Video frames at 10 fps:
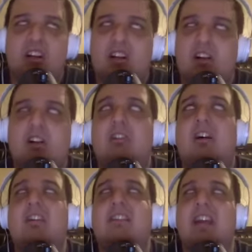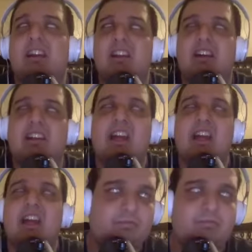whew, okay, now that I have
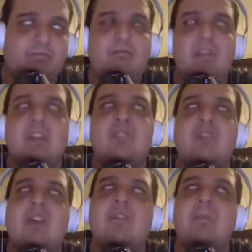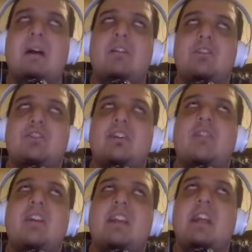that out of the way,
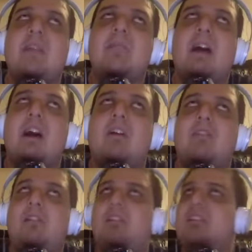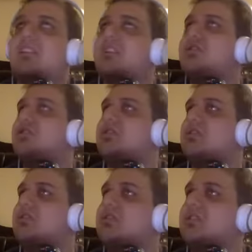Trevor Bauer. So it came out
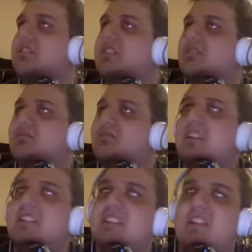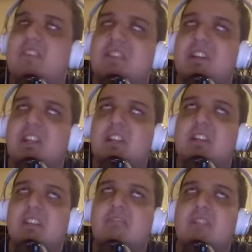on June twenty-seventh, I
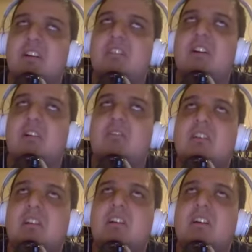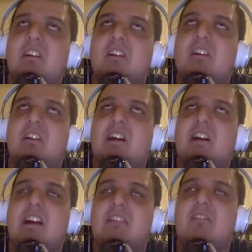think it was. No,
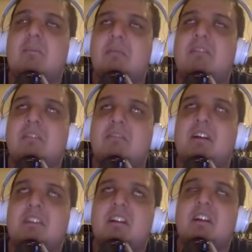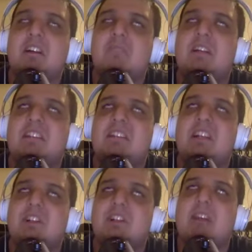I don't remember what it was. But
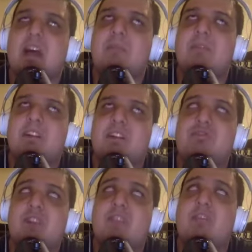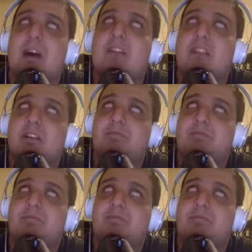essentially what happened was Trevor Bauer